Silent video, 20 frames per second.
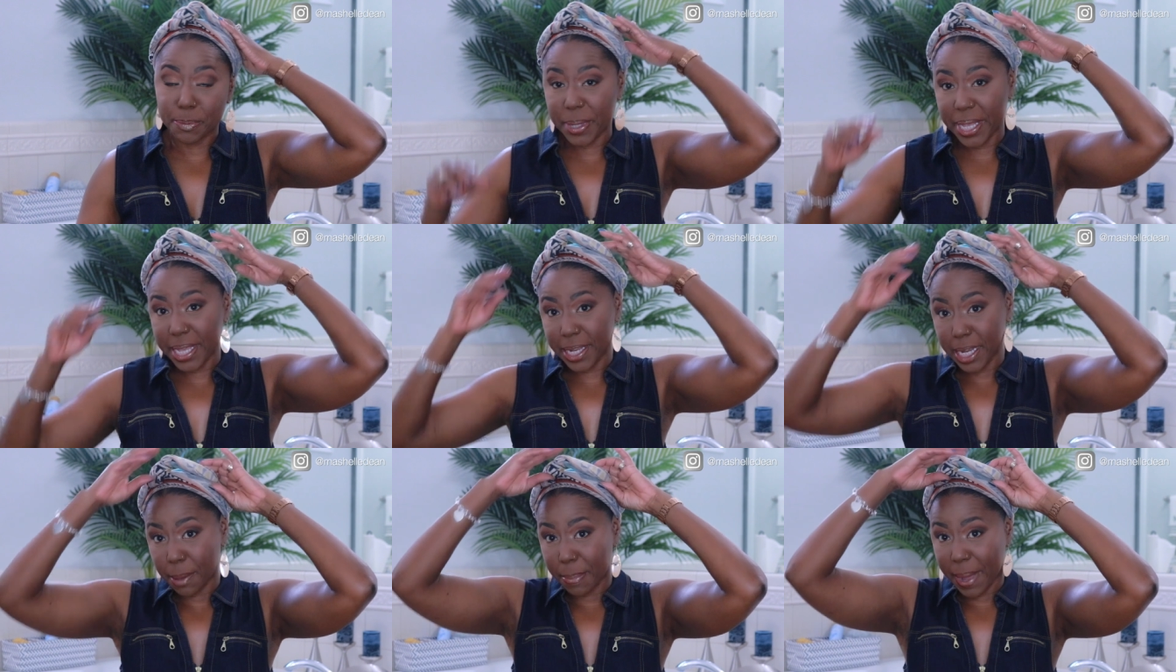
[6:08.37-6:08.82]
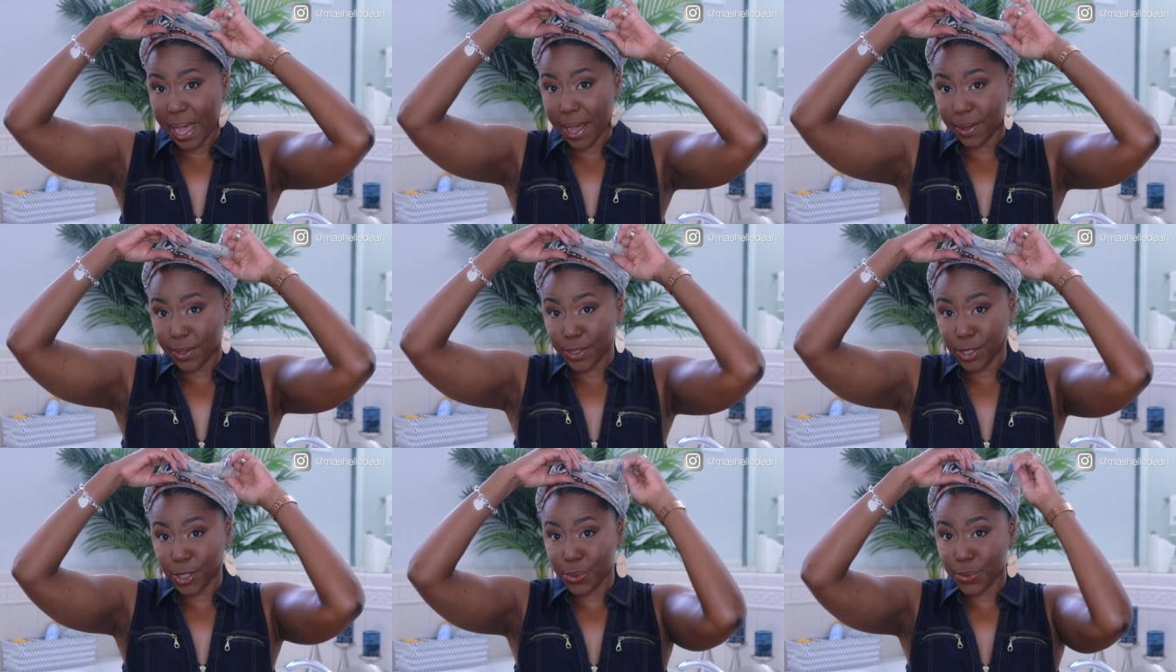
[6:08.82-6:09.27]
been
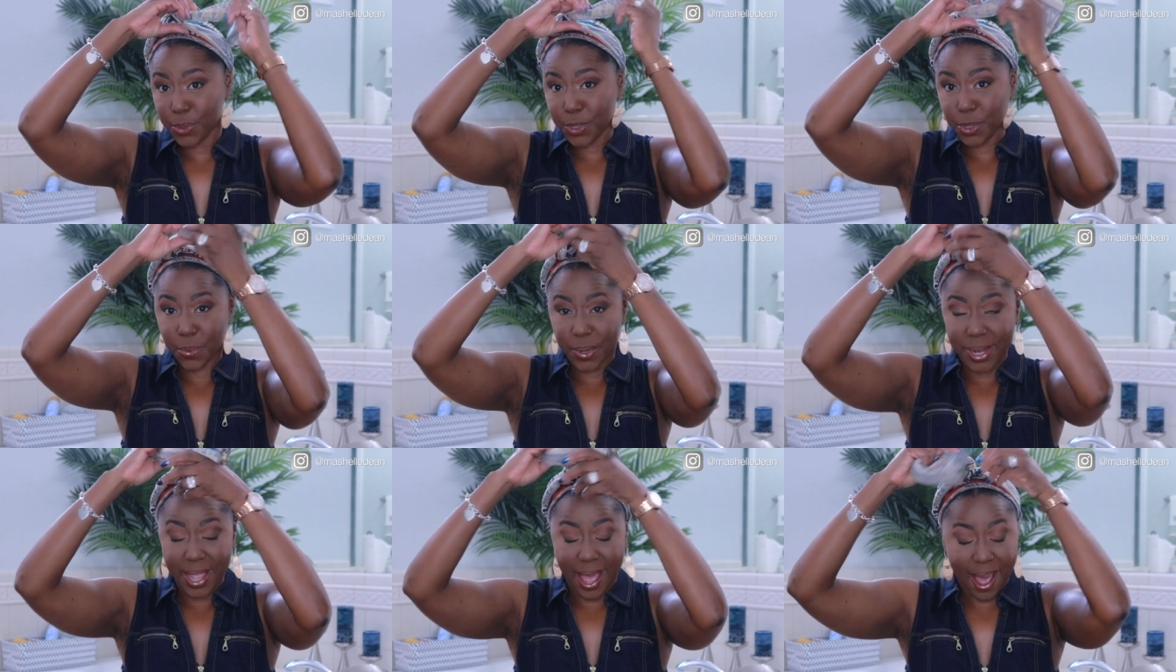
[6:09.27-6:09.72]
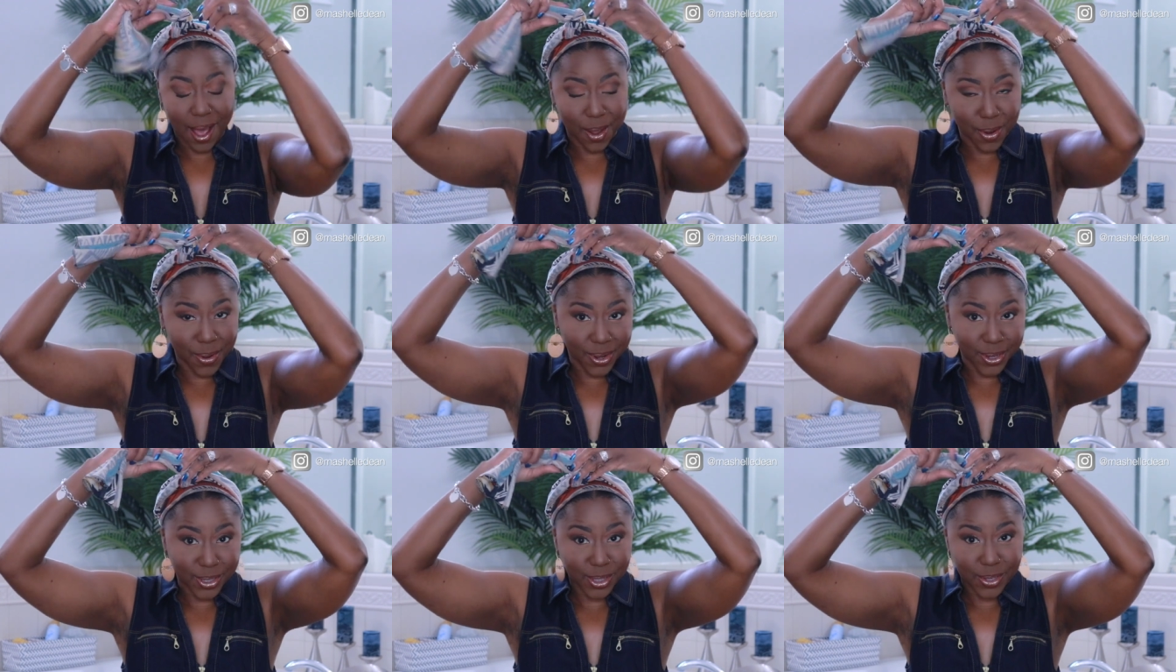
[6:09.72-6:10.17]
about two or three
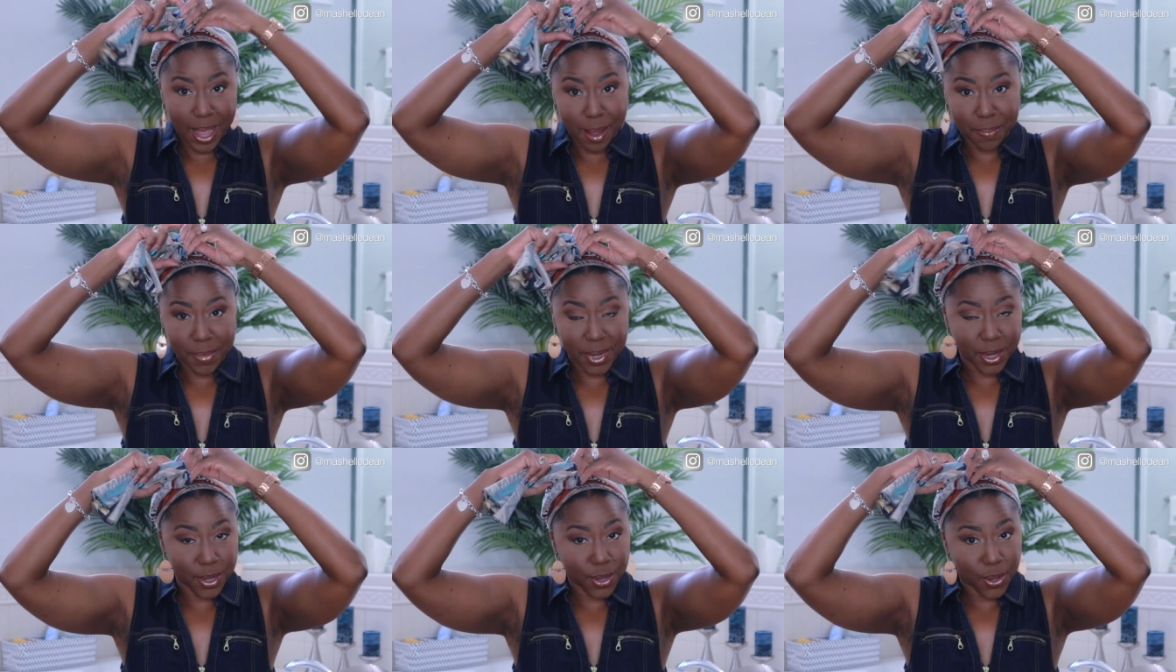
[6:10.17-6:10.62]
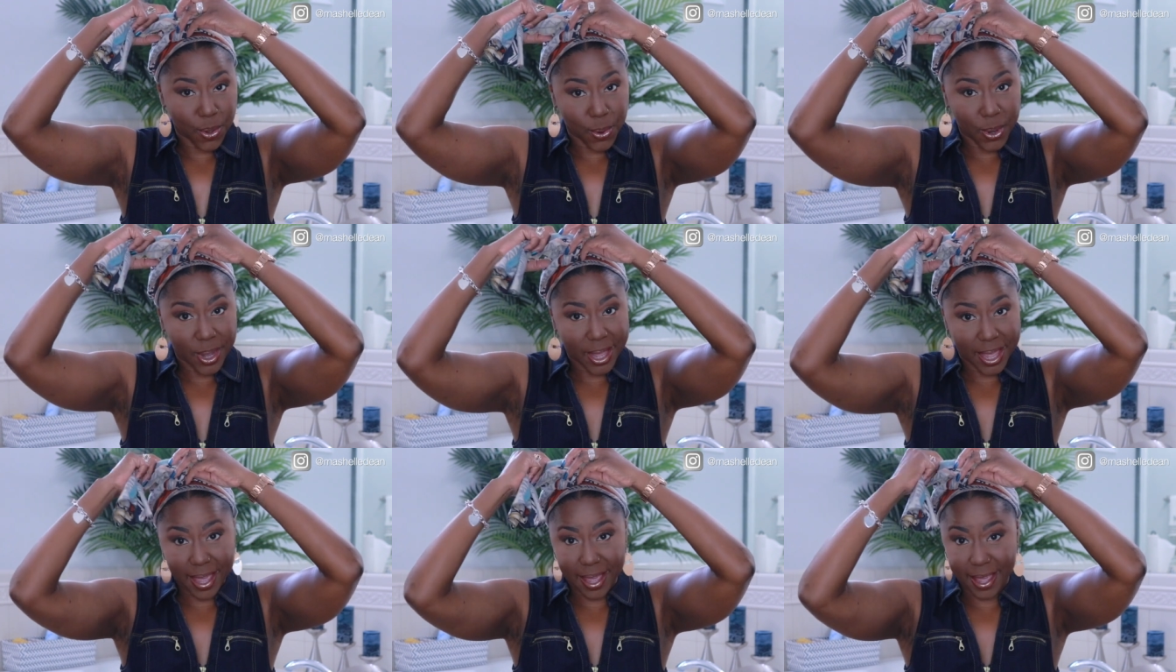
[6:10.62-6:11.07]
hours. I'm gonna go
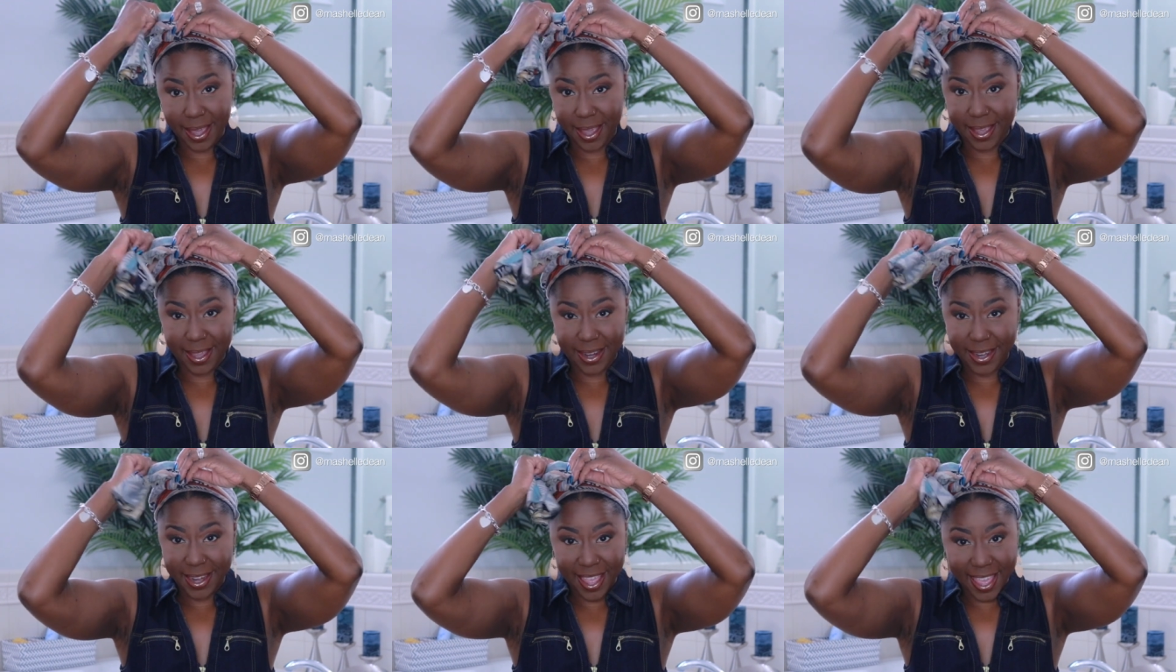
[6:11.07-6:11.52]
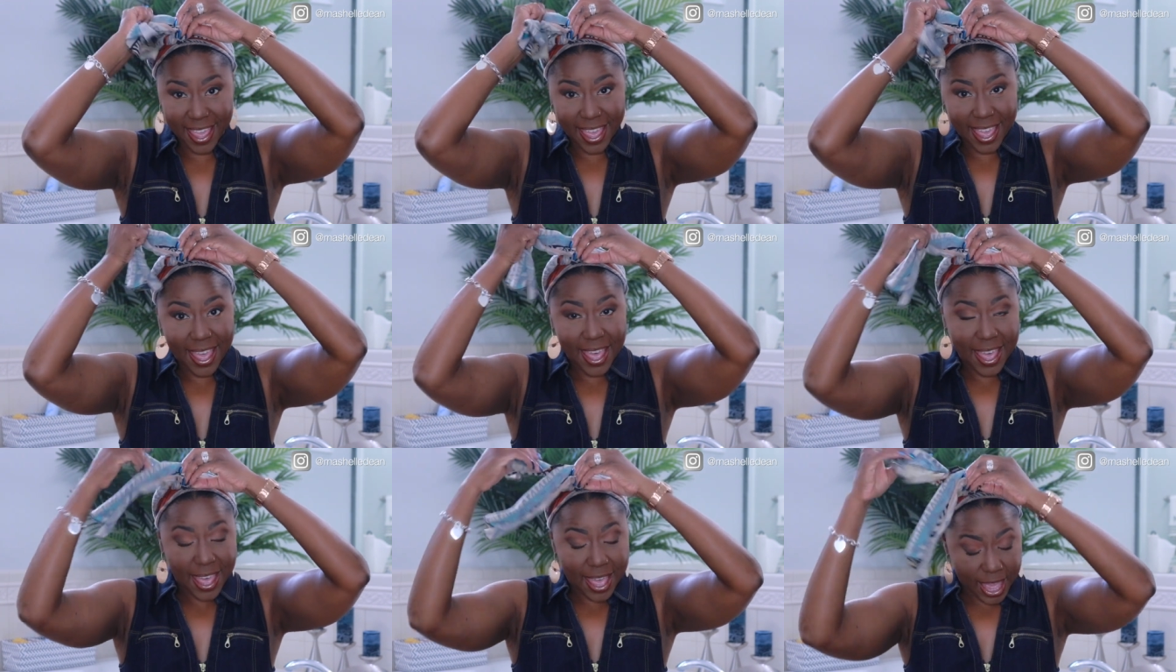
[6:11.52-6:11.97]
ahead
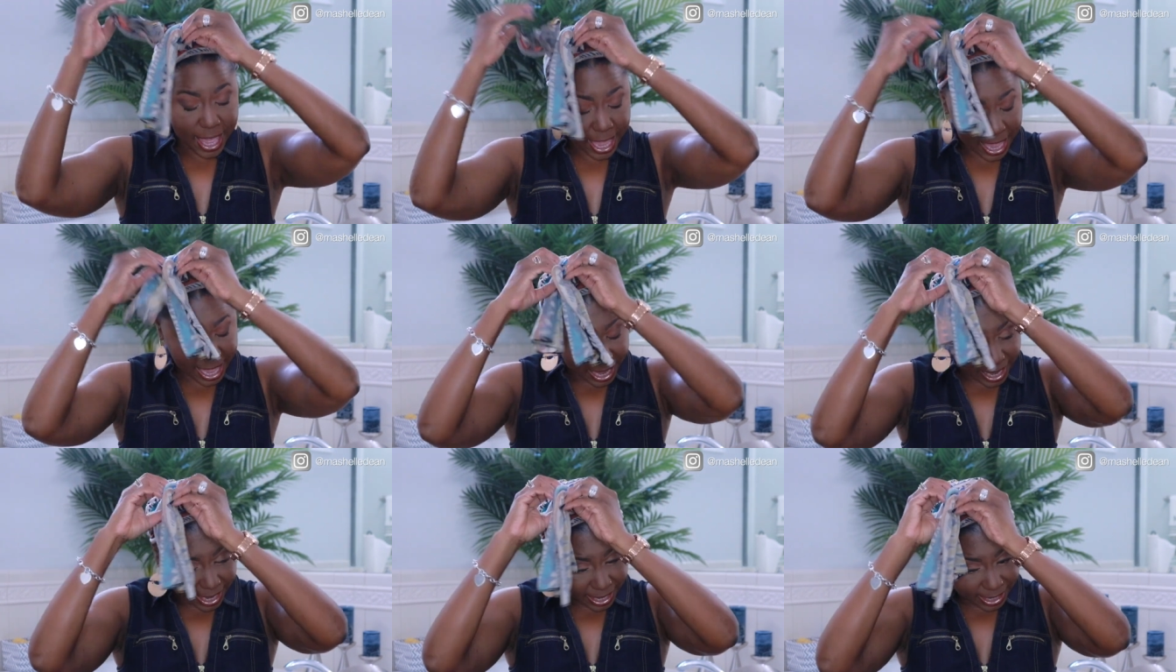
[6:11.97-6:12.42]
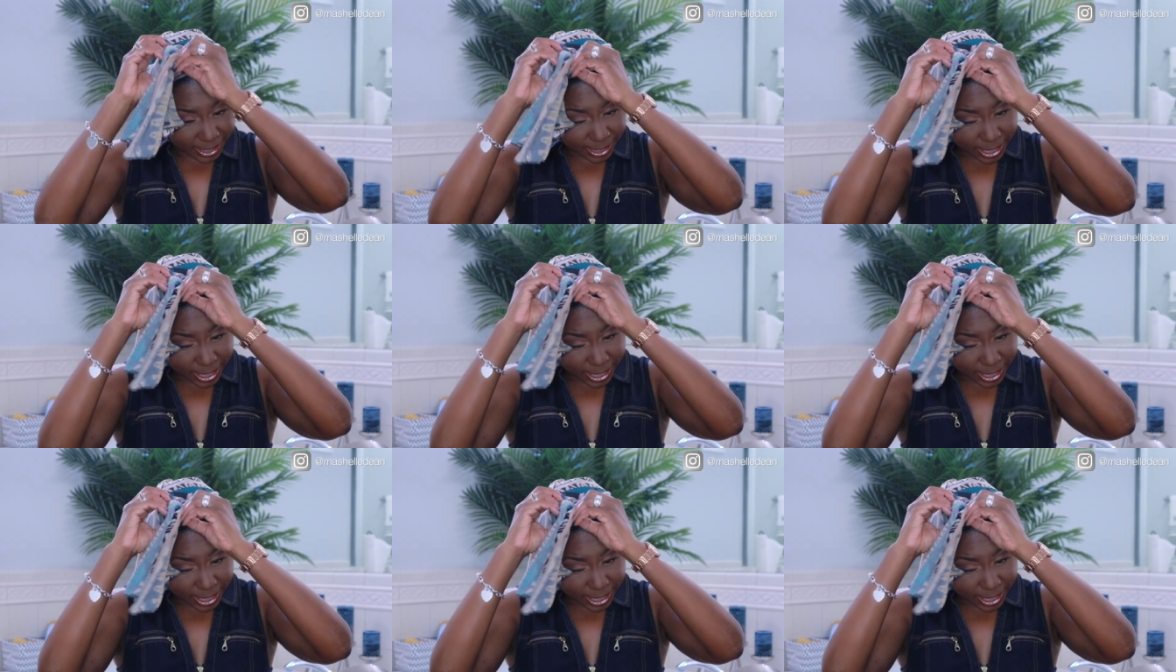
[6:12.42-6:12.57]
and